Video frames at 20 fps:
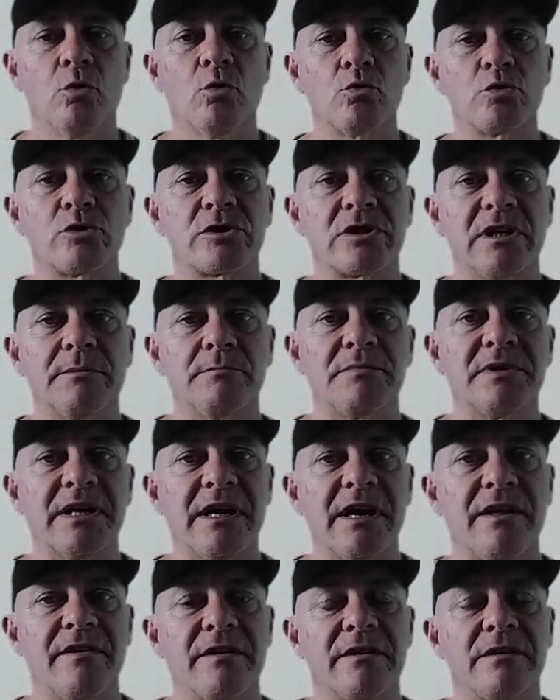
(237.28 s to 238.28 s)
to all slip
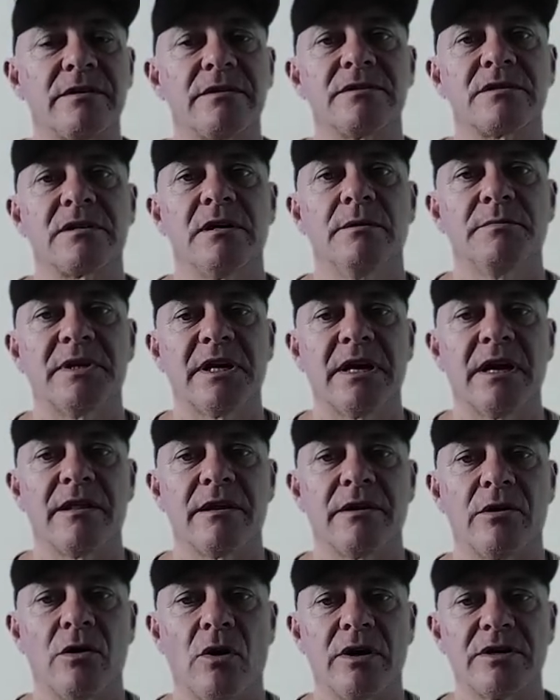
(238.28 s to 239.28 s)
together and slip
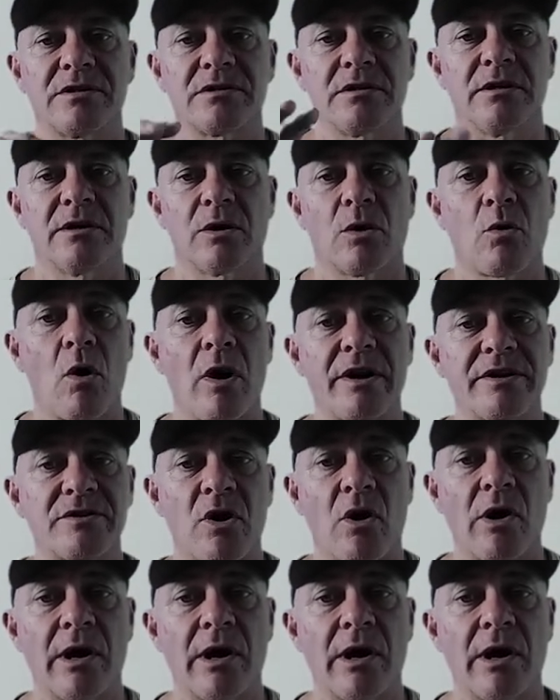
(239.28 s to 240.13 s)
together nicely and quite